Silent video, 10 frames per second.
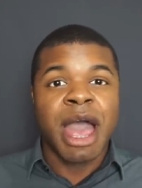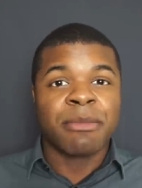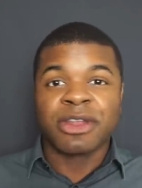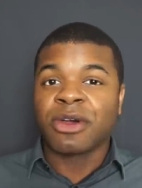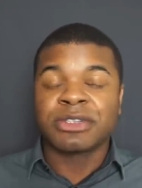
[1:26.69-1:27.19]
I'm
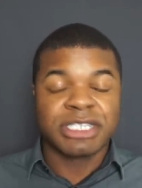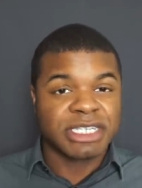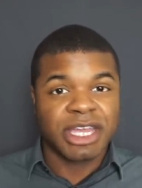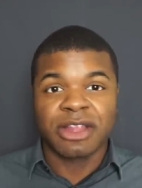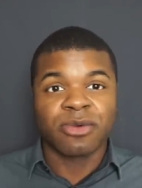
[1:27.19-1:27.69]
going to go to
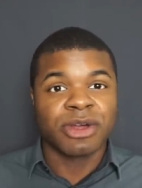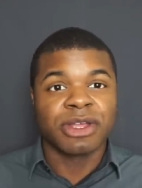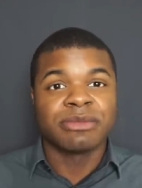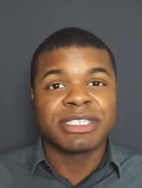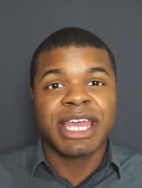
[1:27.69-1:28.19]
Keller
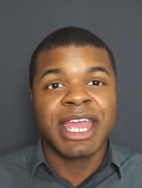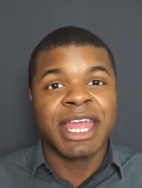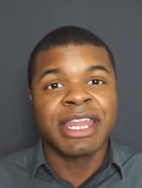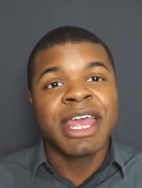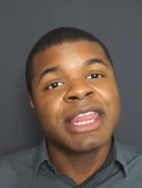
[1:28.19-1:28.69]
Williams.
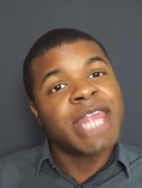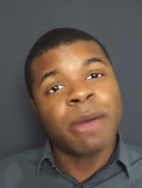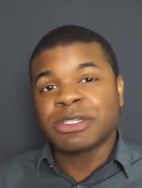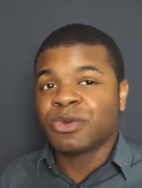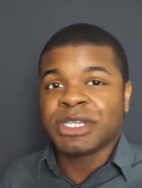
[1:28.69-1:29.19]
And
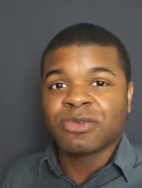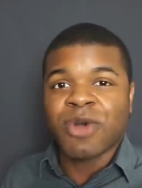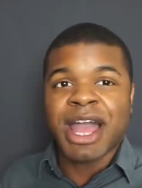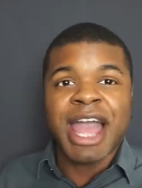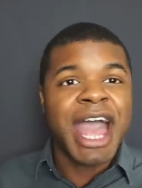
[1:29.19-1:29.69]
that was the reason
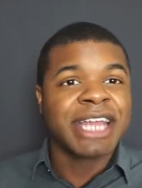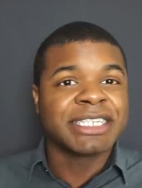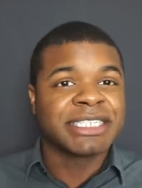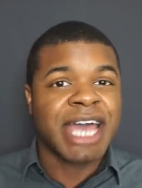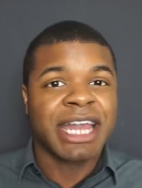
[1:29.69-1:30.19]
why I
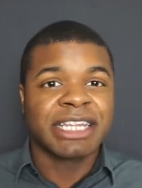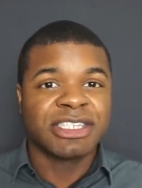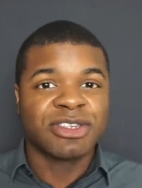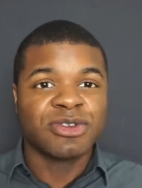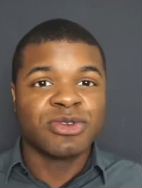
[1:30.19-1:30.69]
decided
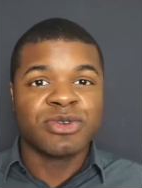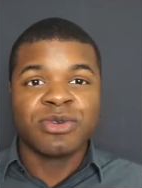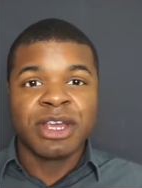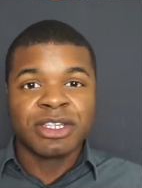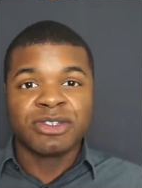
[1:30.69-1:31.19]

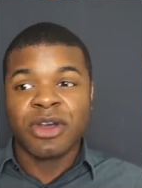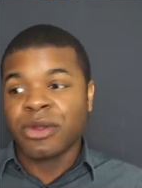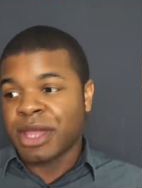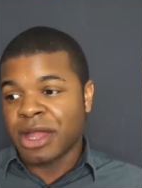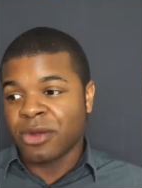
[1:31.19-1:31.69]
to to go
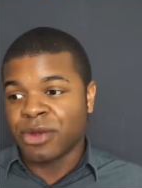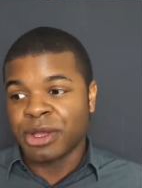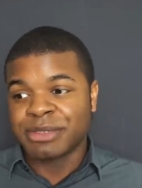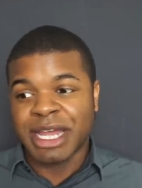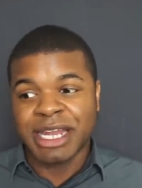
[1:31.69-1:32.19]
to Keller
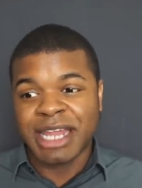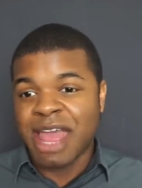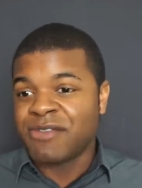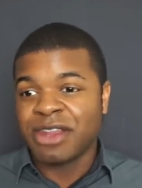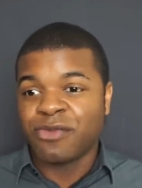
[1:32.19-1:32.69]
Williams. I didn't
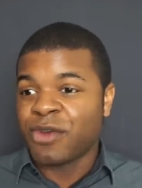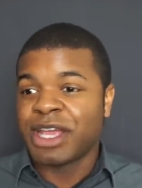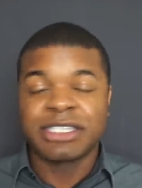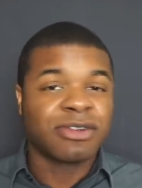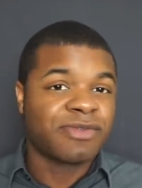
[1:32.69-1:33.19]
have any
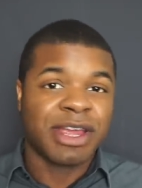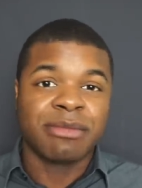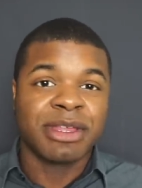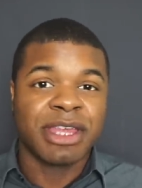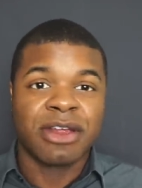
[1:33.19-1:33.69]
friends or
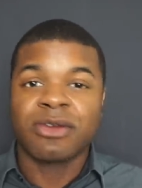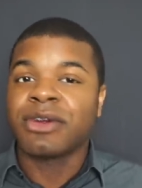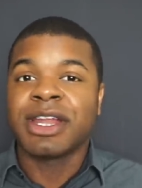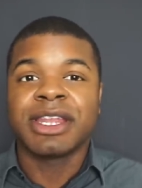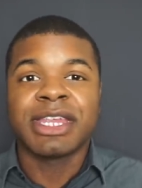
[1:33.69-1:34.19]
family there or
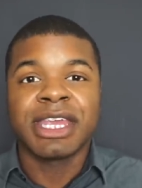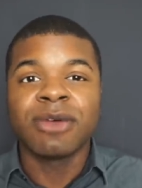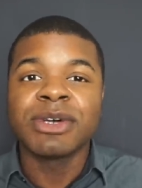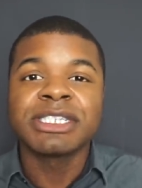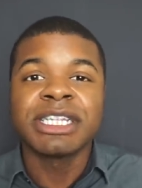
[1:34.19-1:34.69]
anything. It
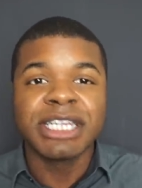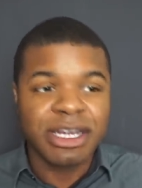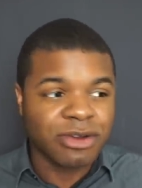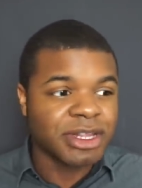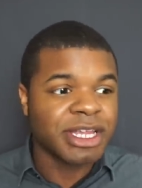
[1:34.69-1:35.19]
was
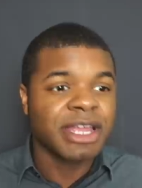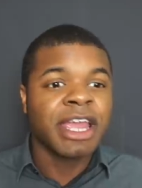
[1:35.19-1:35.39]
literally